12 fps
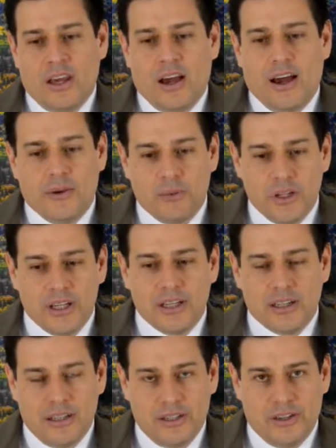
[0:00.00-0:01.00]
I will
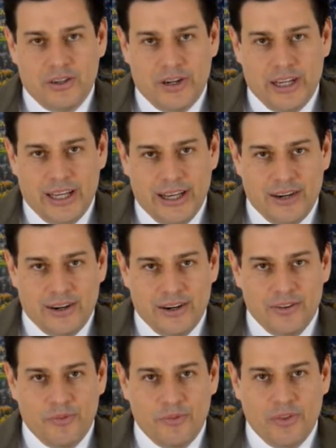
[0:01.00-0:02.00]
include
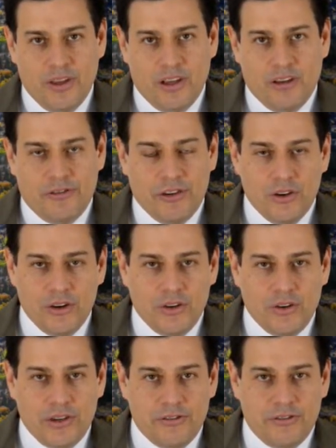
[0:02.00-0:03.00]
here a
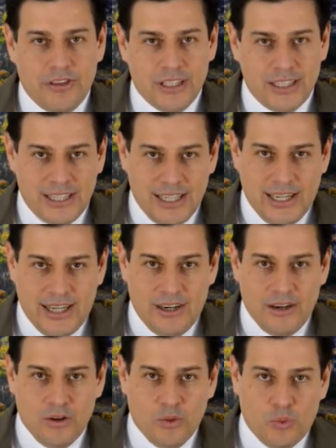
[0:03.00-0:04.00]
photo of this scene